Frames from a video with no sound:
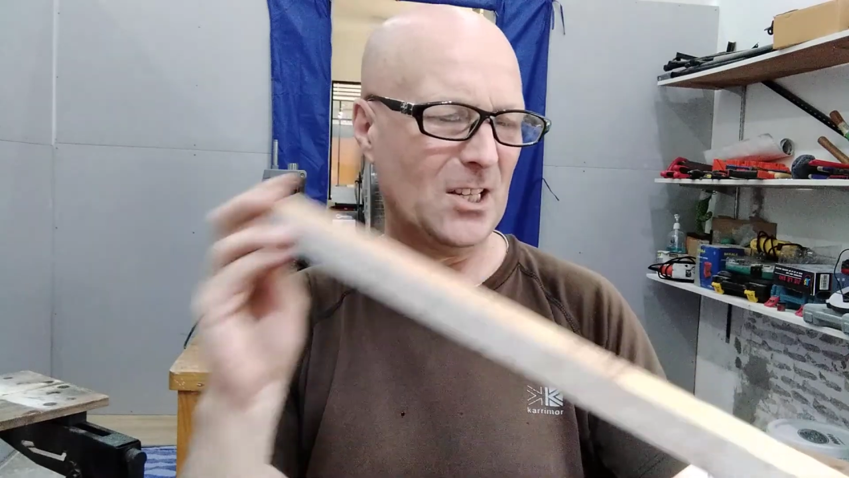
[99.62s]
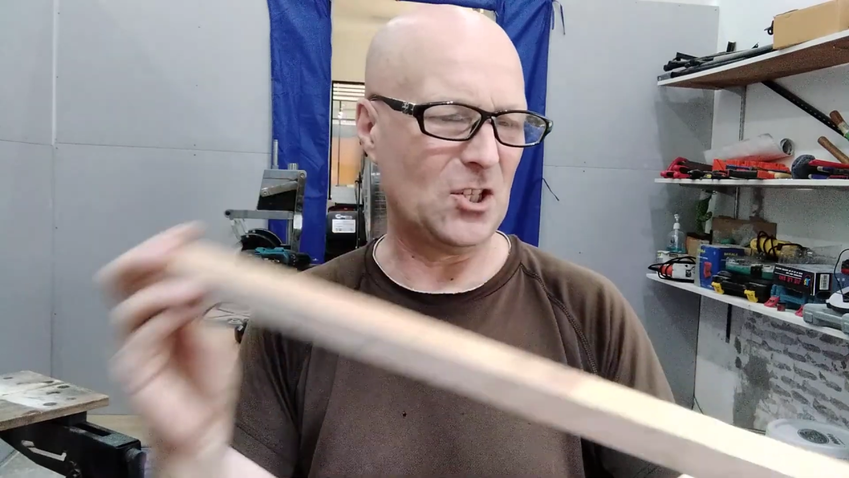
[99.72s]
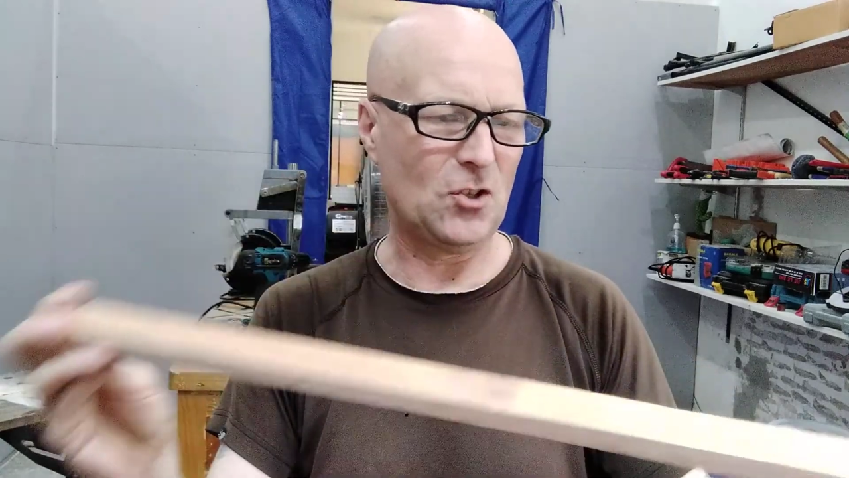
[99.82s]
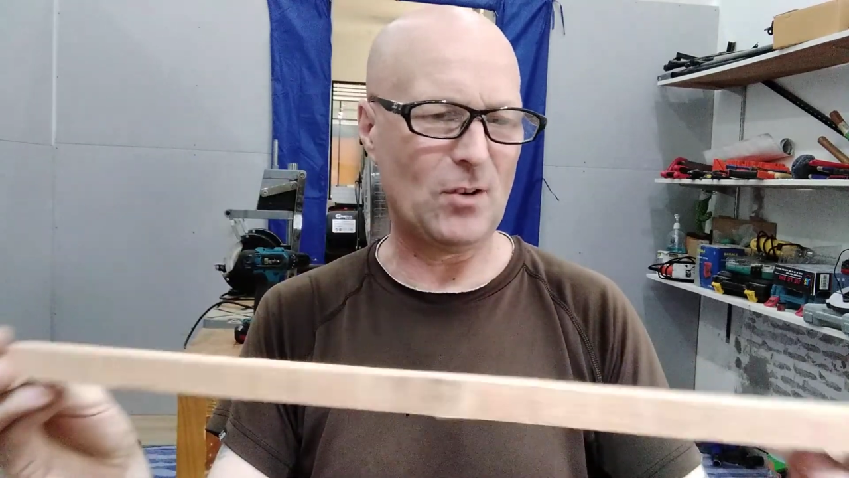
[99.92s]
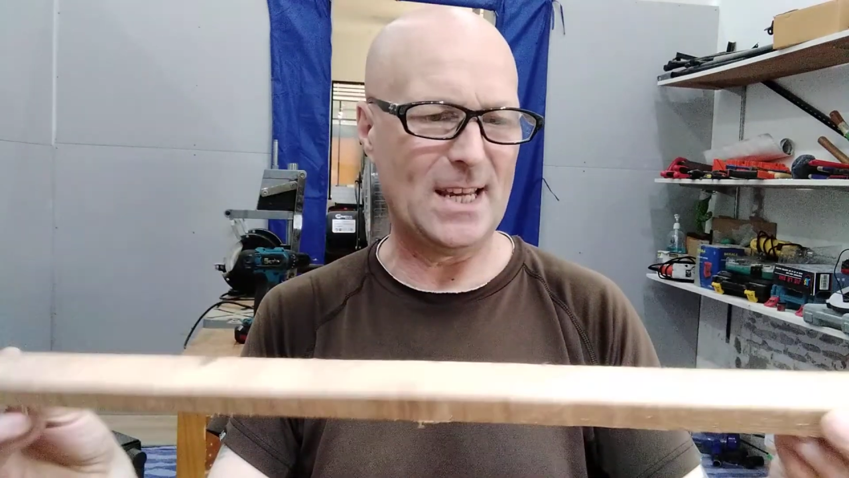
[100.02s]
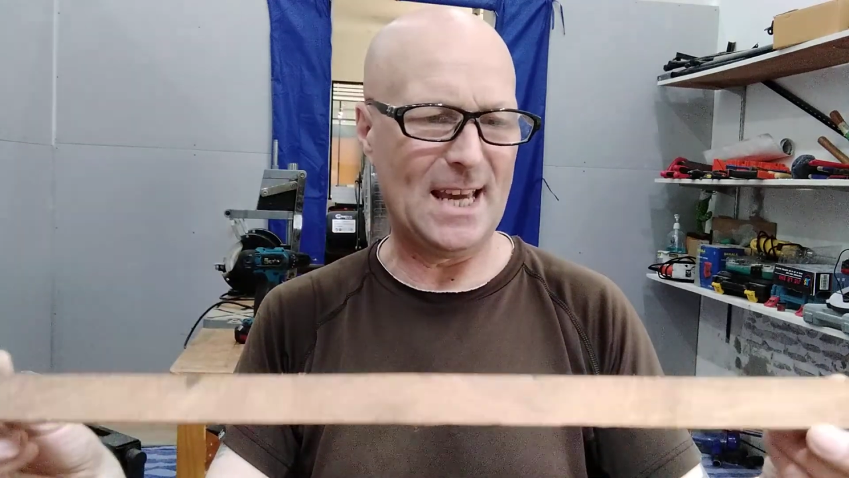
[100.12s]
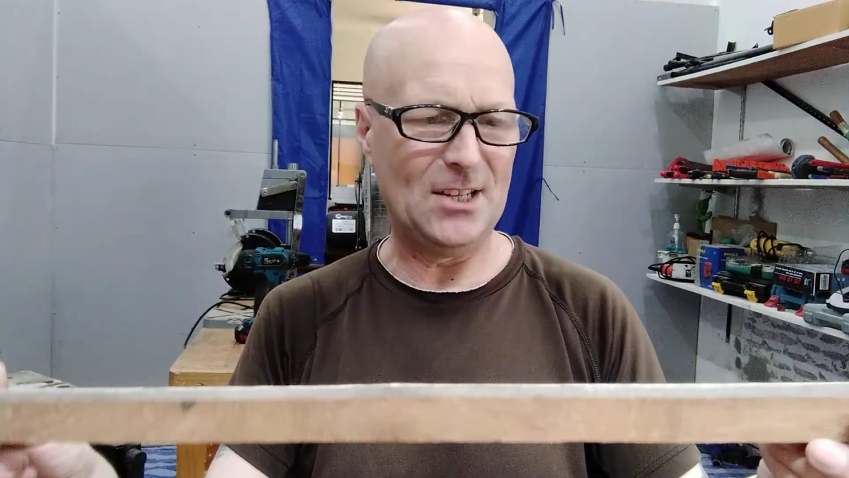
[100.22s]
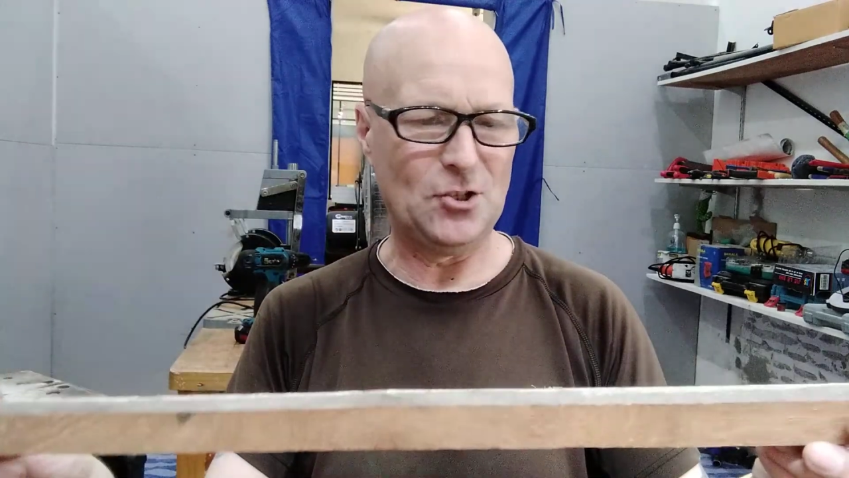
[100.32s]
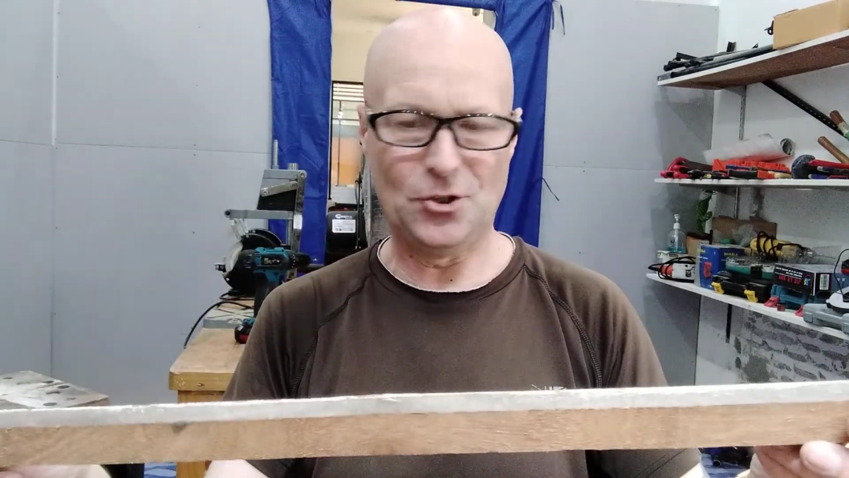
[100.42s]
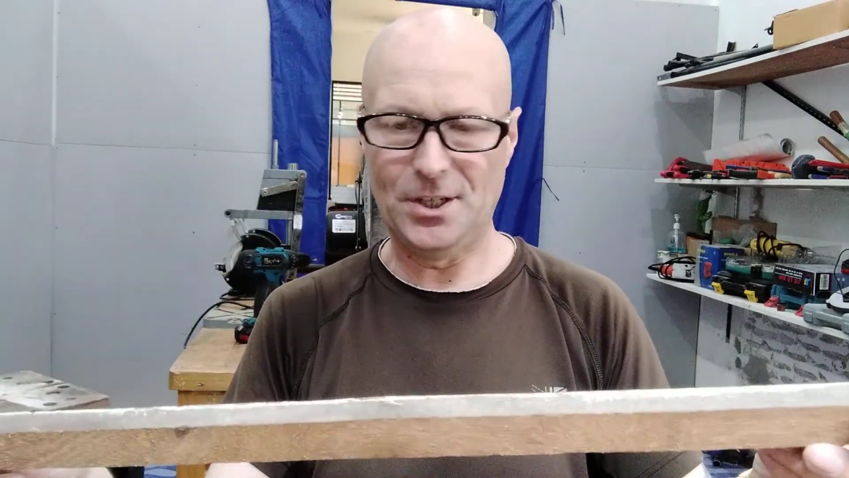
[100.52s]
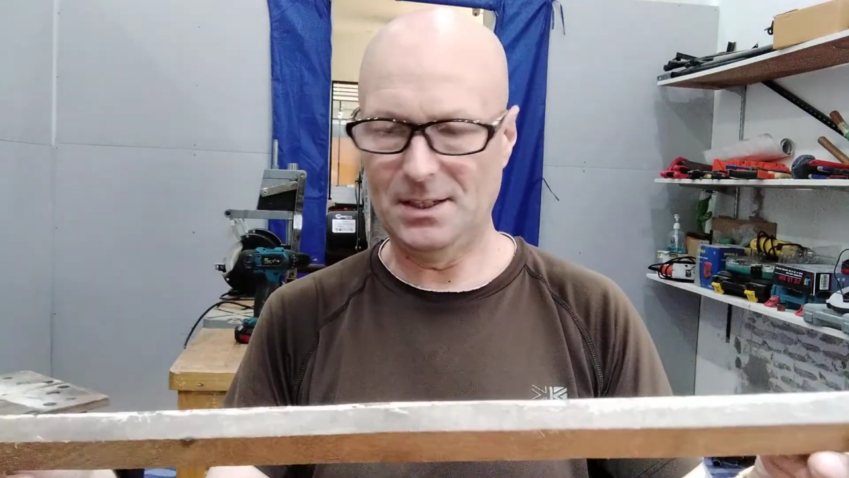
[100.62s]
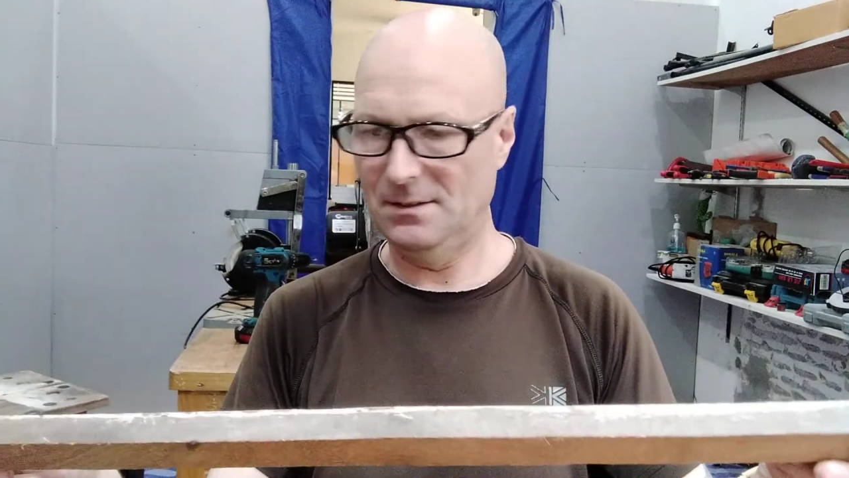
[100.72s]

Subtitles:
straight edge on it.